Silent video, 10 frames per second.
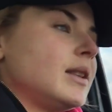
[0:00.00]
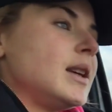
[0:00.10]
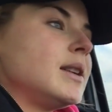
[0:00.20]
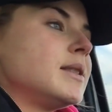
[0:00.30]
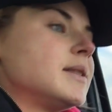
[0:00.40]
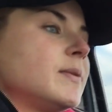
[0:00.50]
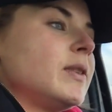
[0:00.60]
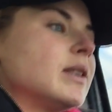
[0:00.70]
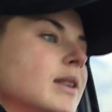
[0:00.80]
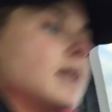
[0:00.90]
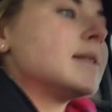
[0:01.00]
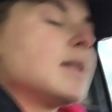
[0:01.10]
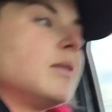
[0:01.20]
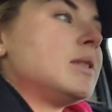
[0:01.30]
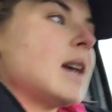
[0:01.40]
These feelings
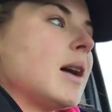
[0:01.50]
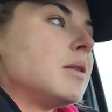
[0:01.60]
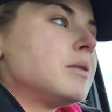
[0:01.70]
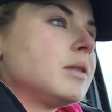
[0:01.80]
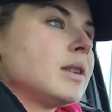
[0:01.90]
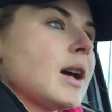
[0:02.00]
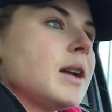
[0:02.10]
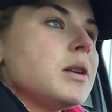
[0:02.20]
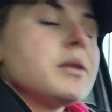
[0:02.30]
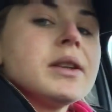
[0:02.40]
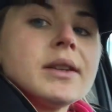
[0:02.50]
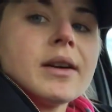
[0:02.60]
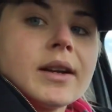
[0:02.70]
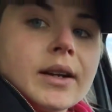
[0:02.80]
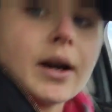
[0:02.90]
of doubt, I know that
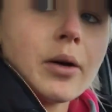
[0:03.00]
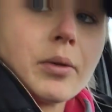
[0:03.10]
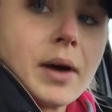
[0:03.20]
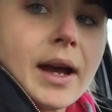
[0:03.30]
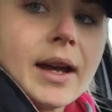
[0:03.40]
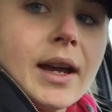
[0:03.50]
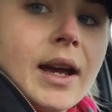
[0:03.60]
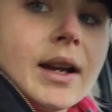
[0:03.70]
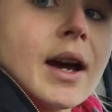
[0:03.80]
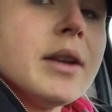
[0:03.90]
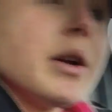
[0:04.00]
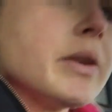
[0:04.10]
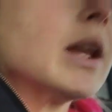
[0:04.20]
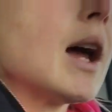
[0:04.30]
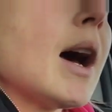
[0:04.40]
they're gonna go away, and I
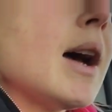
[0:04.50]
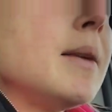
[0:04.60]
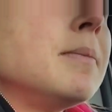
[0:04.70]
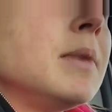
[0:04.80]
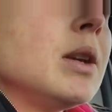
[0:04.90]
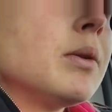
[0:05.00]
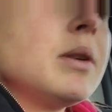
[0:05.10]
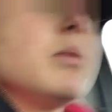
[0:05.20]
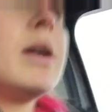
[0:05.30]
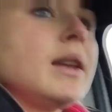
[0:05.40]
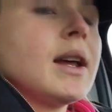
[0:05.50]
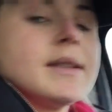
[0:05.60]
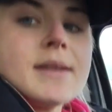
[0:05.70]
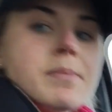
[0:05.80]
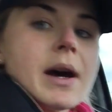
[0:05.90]
know that I'm the only one that
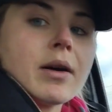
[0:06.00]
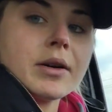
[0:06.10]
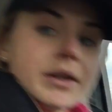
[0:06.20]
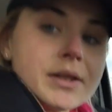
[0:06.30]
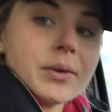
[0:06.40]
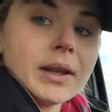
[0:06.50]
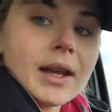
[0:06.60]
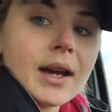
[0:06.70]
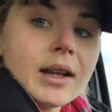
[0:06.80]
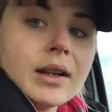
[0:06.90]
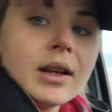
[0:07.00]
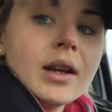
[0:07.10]
has the power of doing that.